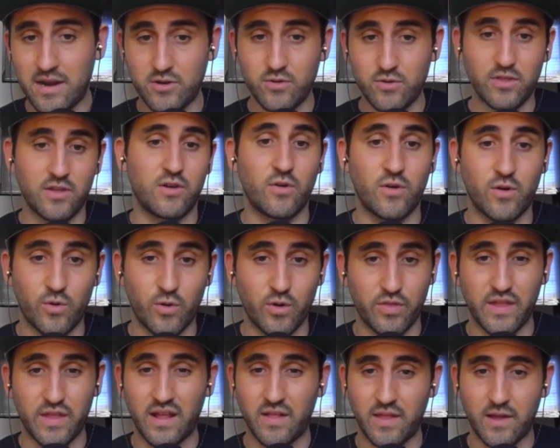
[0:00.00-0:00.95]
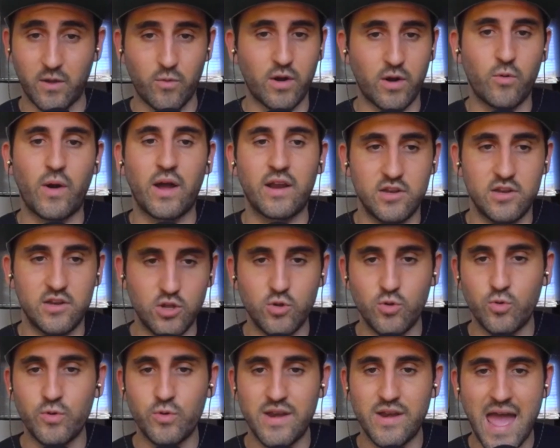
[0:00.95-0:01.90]
I'm not doing the door to door thing. Like, what do I
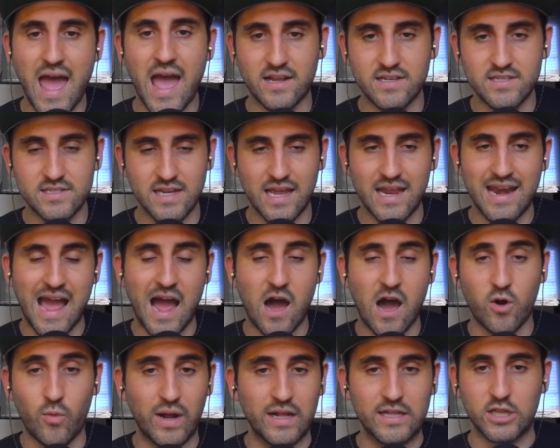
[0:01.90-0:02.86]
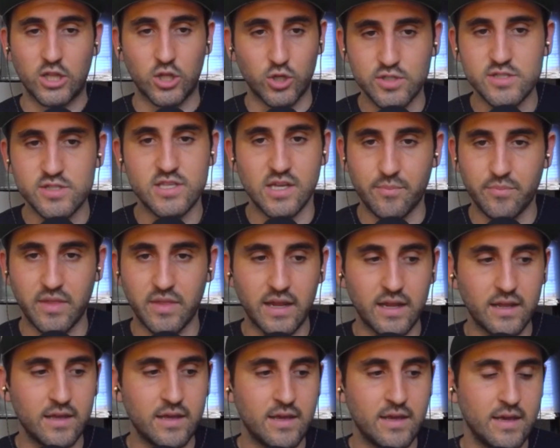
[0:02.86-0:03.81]
do next? And how do I learn
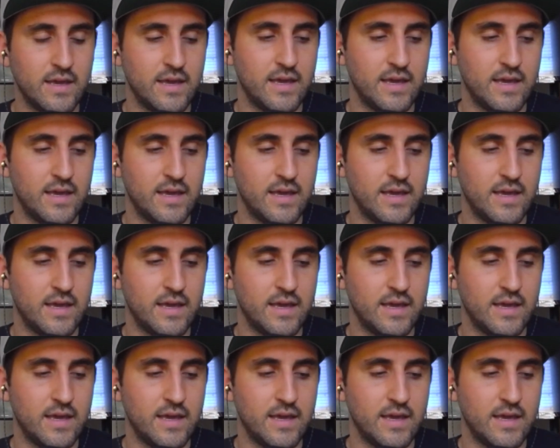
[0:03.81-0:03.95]
something?